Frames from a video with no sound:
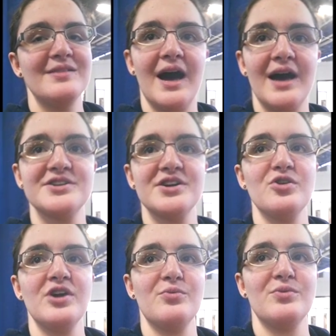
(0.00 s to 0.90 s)
Last
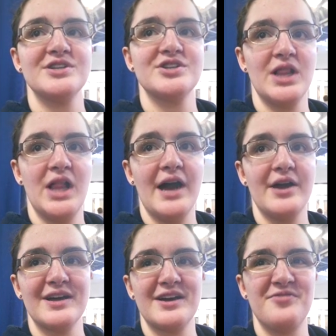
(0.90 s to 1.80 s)
year it was a
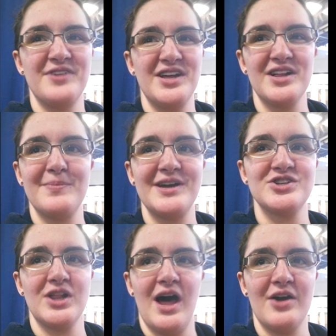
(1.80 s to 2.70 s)
gelato, like a vanilla bean
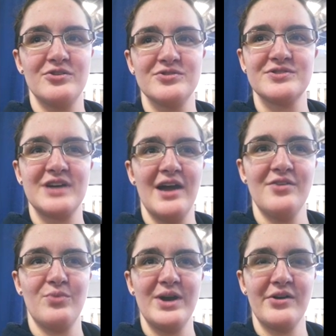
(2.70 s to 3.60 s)
gelato. It's
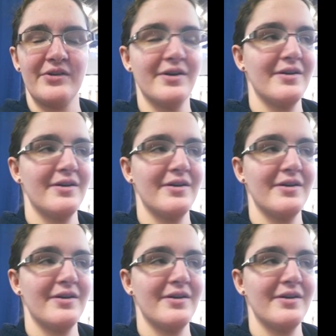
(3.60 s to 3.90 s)
kind of weird.